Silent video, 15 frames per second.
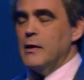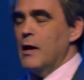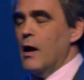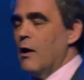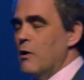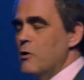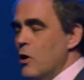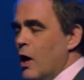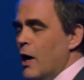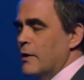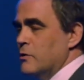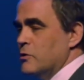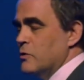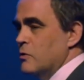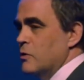are
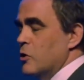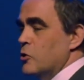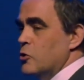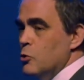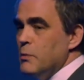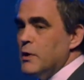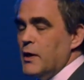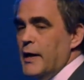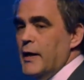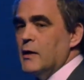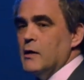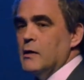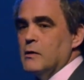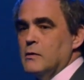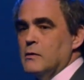not human-like
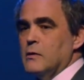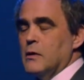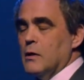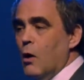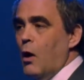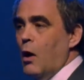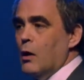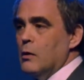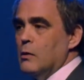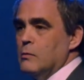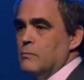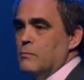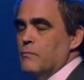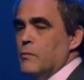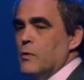at all.
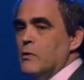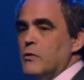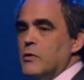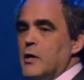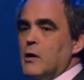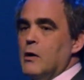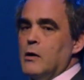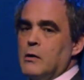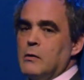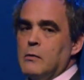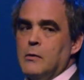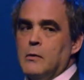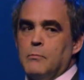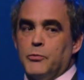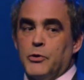They're
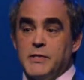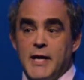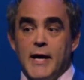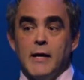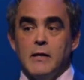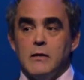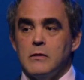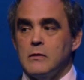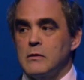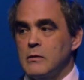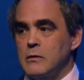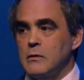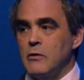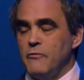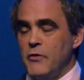pretend.
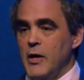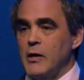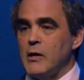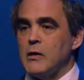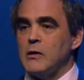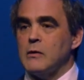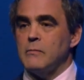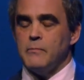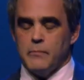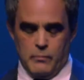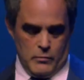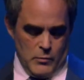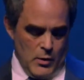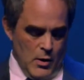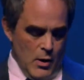They're fake.
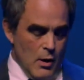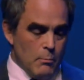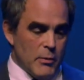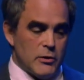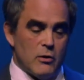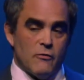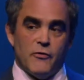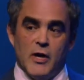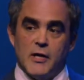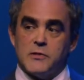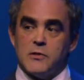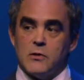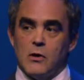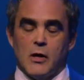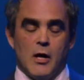But they're fakes
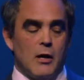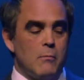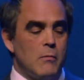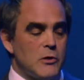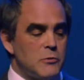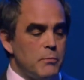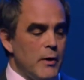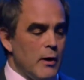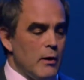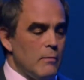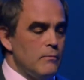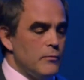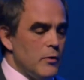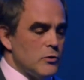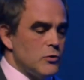that are getting much better.
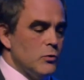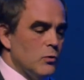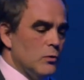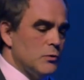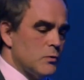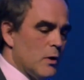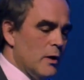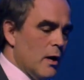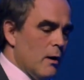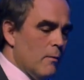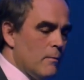They're tools right now.